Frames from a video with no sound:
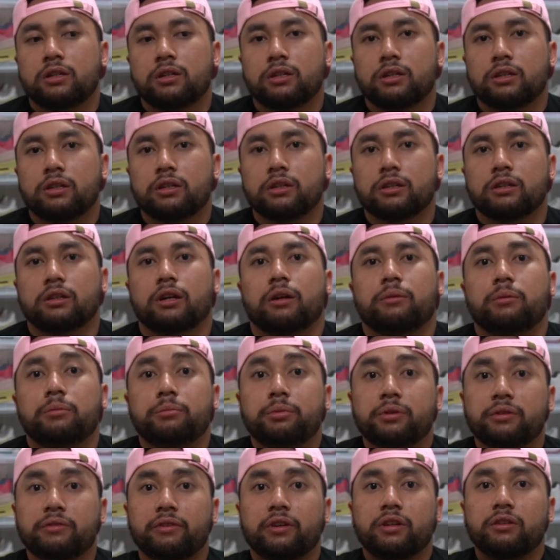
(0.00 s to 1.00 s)
Yeah, I'm a
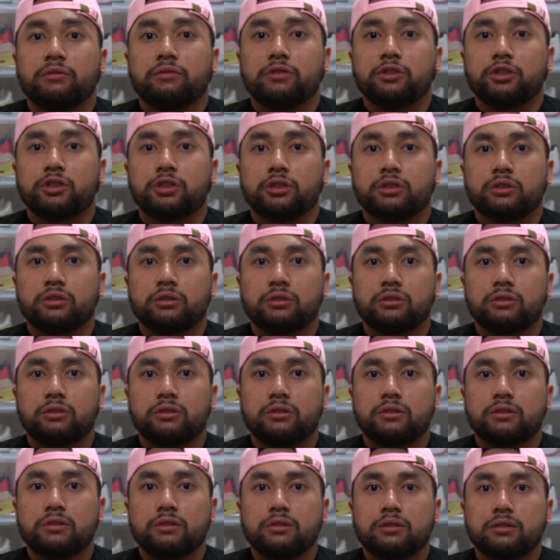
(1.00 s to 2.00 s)
big fan of the shirt.
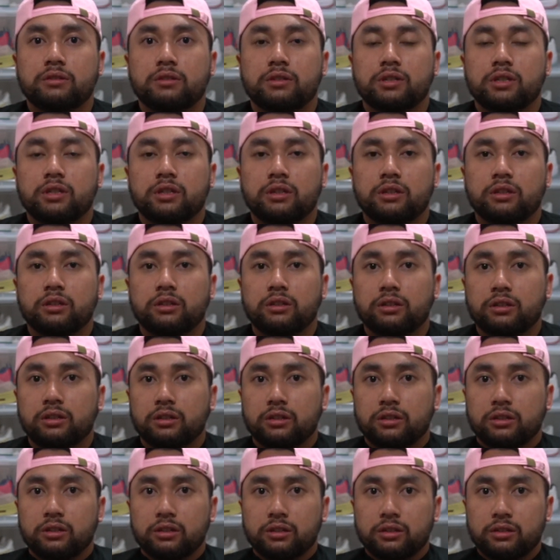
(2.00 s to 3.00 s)

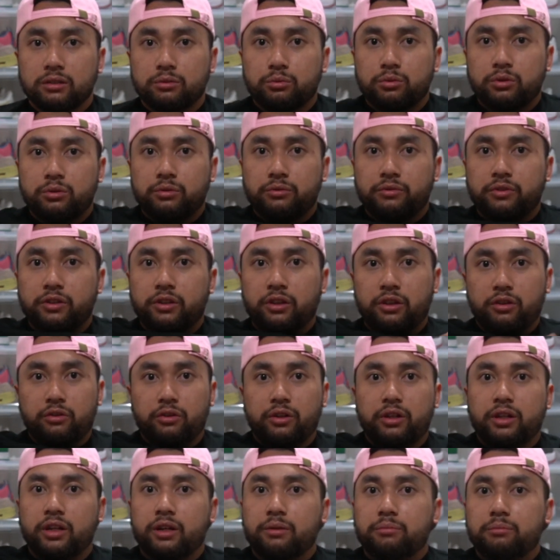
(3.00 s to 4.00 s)
The one with the
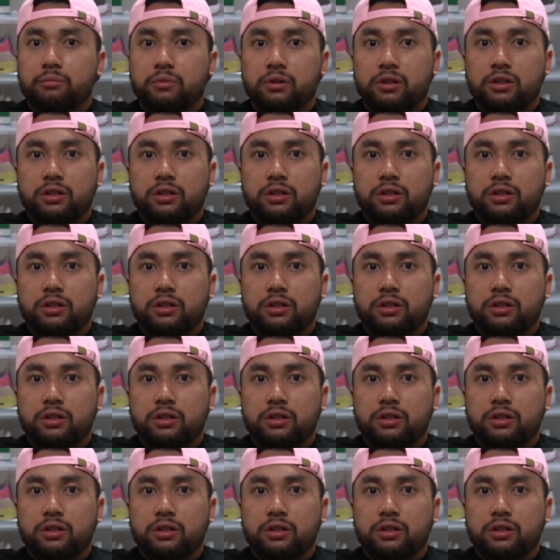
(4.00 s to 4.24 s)
3M